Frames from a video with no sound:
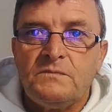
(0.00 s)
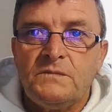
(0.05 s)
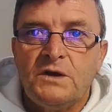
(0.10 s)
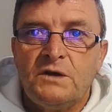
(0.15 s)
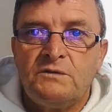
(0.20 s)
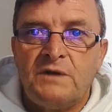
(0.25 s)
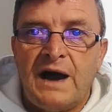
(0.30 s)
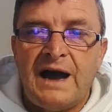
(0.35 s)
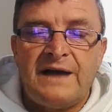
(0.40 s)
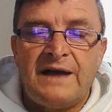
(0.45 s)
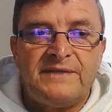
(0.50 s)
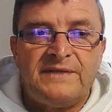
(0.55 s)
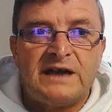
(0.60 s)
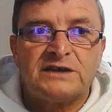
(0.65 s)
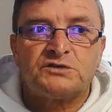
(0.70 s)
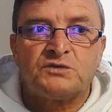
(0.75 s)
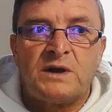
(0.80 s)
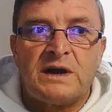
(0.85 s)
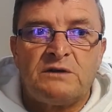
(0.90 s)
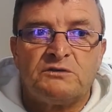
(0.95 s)
Right? And
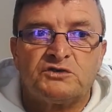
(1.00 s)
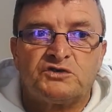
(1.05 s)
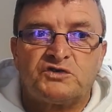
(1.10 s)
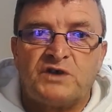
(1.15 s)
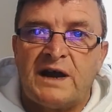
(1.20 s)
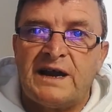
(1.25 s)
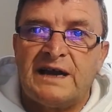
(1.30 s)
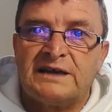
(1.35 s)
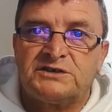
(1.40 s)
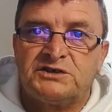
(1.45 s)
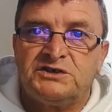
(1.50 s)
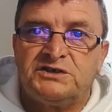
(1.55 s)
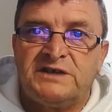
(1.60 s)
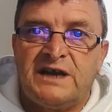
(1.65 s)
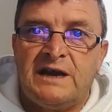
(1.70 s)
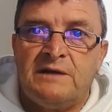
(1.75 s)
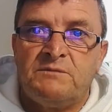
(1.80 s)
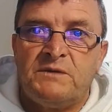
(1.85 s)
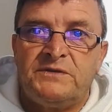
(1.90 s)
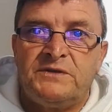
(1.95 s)
that's what I was trying to
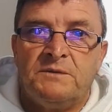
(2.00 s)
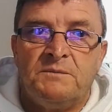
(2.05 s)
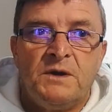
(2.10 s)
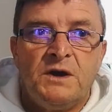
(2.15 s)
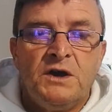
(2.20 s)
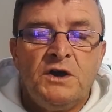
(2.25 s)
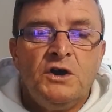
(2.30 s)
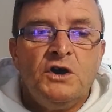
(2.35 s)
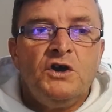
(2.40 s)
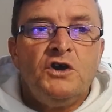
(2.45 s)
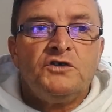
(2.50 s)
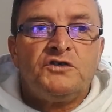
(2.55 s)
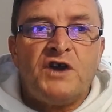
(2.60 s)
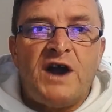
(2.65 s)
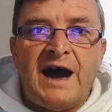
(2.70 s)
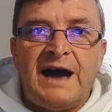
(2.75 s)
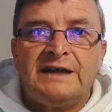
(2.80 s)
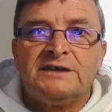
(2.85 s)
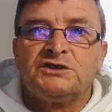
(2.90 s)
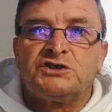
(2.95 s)
ascertain with them.
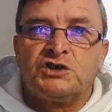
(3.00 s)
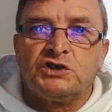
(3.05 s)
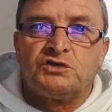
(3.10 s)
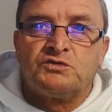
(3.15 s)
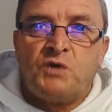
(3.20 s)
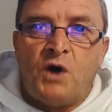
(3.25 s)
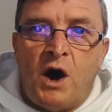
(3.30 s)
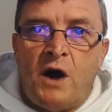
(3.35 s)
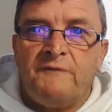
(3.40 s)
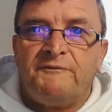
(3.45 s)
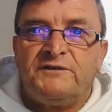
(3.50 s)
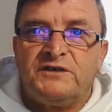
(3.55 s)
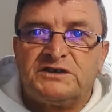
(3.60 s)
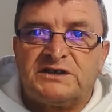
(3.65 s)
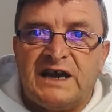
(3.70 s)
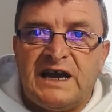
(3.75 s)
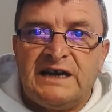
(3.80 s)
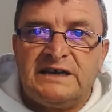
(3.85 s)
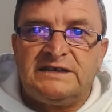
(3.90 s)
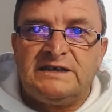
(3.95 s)
The answers were
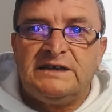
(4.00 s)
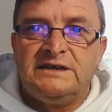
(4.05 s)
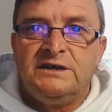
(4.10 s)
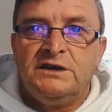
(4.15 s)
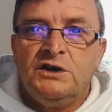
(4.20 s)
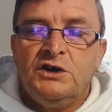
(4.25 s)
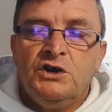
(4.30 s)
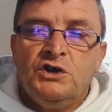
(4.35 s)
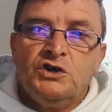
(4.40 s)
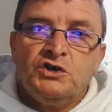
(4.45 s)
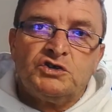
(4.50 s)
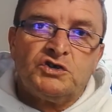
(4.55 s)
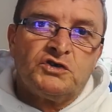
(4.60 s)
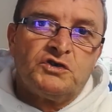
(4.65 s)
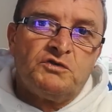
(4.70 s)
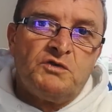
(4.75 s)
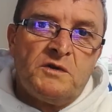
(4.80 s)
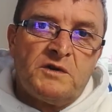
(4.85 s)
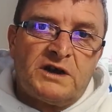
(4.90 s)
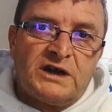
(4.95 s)
obfuscating, so they
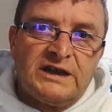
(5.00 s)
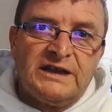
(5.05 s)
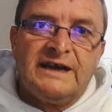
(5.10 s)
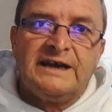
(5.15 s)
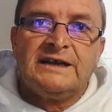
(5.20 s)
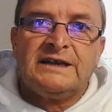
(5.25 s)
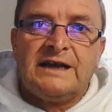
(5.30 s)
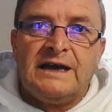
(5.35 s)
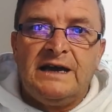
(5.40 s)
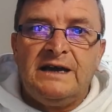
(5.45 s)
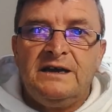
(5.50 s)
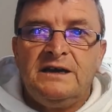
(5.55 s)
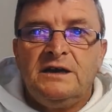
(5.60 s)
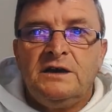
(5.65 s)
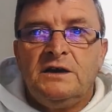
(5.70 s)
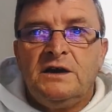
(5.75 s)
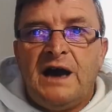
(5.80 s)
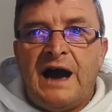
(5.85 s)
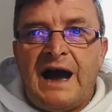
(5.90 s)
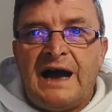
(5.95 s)
were clearly
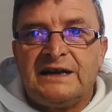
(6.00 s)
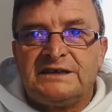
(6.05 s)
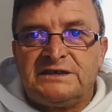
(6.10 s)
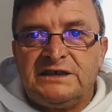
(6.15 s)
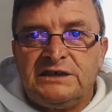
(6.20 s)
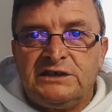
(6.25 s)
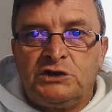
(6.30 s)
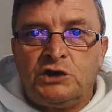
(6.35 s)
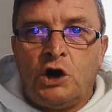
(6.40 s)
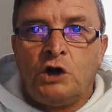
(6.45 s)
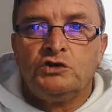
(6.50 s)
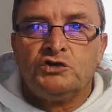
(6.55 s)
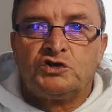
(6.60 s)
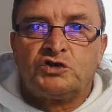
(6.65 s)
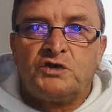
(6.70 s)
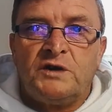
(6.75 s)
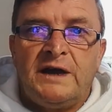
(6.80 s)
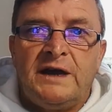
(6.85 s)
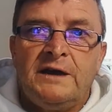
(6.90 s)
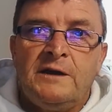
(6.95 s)
acting
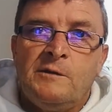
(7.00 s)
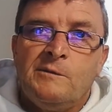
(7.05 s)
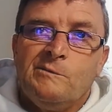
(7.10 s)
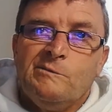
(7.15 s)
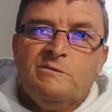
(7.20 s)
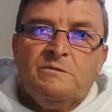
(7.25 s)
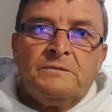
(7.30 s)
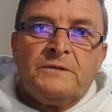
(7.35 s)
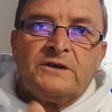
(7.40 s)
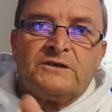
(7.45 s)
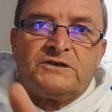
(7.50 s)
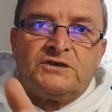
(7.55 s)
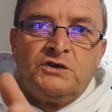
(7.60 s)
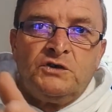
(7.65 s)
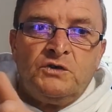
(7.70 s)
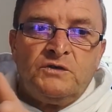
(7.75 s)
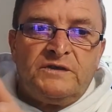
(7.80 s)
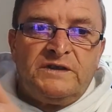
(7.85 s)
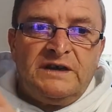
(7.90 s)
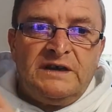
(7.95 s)
contrary
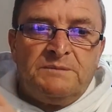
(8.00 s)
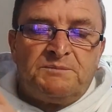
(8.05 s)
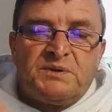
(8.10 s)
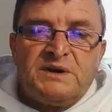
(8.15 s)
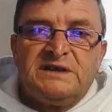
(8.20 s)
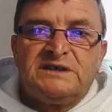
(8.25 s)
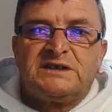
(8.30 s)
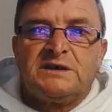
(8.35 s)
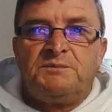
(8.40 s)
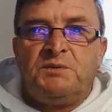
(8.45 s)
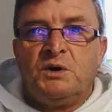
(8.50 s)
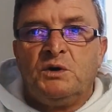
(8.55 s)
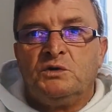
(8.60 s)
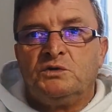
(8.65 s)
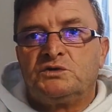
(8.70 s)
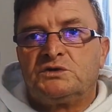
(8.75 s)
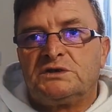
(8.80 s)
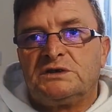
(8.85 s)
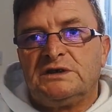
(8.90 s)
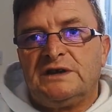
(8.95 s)
to the
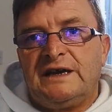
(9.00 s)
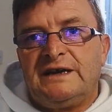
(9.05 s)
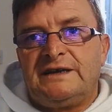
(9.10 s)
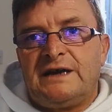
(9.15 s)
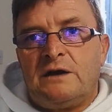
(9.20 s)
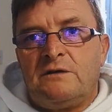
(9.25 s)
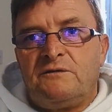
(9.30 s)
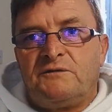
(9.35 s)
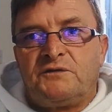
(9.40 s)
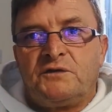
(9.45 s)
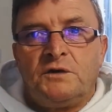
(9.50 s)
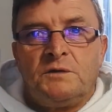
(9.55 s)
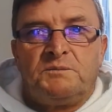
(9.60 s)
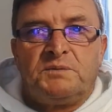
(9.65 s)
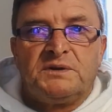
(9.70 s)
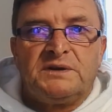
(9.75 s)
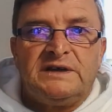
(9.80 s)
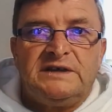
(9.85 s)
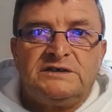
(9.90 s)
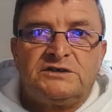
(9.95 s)
principles laid out for a
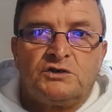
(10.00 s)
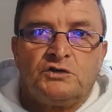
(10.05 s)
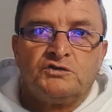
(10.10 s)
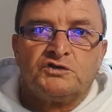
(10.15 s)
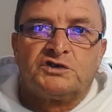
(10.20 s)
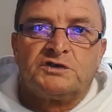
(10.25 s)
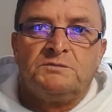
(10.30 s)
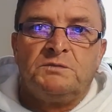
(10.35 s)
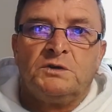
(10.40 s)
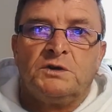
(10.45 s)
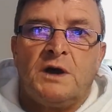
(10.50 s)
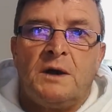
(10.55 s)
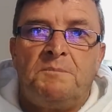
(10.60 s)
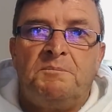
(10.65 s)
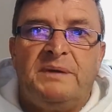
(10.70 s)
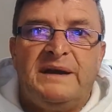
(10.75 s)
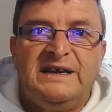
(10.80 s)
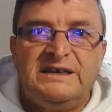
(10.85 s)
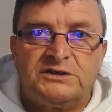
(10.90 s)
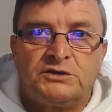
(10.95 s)
police constable, a
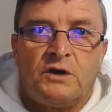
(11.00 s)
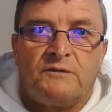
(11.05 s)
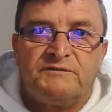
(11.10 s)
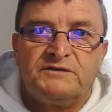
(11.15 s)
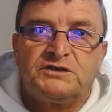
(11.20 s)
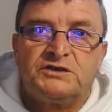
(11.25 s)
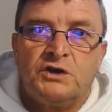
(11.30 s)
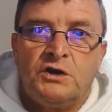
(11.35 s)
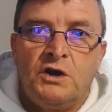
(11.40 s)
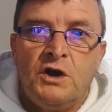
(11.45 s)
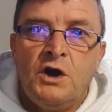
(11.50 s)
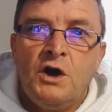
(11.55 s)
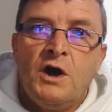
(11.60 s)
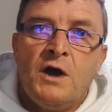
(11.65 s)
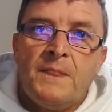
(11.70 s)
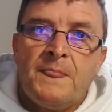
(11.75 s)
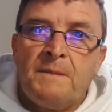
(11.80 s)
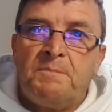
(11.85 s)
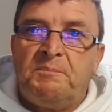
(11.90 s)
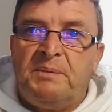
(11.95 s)
peace officer.
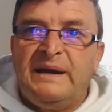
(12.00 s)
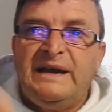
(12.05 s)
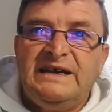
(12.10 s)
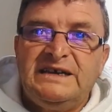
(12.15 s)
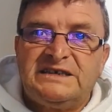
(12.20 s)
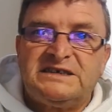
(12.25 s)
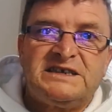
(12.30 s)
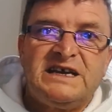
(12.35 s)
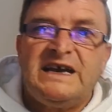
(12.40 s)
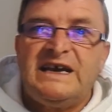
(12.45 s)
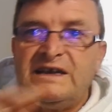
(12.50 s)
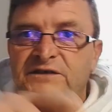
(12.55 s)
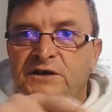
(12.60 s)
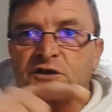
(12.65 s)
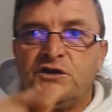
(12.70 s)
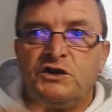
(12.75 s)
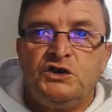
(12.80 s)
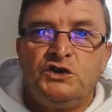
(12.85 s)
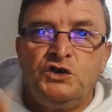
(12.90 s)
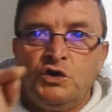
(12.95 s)
The PC
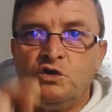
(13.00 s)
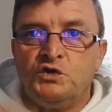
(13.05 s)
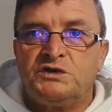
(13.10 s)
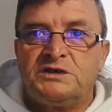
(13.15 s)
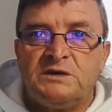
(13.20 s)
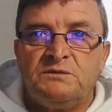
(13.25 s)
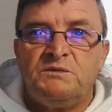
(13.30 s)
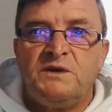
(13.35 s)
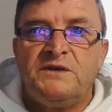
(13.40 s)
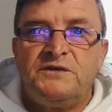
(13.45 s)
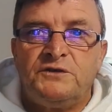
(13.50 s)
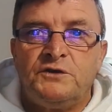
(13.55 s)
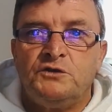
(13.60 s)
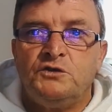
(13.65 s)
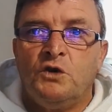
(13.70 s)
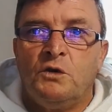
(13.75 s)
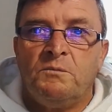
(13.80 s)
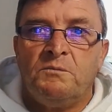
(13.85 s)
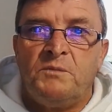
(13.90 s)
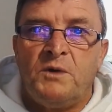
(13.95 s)
that they're using with the
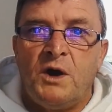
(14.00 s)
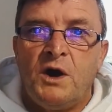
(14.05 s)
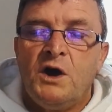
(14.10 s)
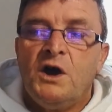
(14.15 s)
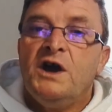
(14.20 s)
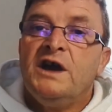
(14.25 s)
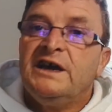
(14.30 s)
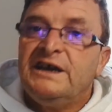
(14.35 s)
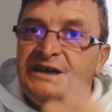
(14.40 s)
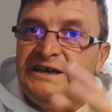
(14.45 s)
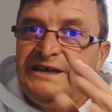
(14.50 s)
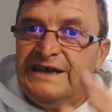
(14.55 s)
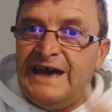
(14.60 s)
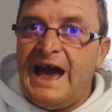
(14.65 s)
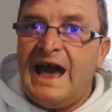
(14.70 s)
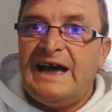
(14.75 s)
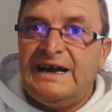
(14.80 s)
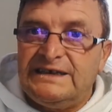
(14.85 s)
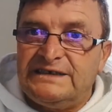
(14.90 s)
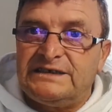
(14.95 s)
number.
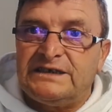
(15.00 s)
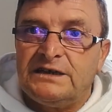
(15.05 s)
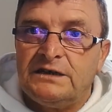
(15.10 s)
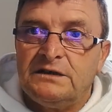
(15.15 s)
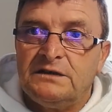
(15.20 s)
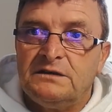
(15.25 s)
Yet,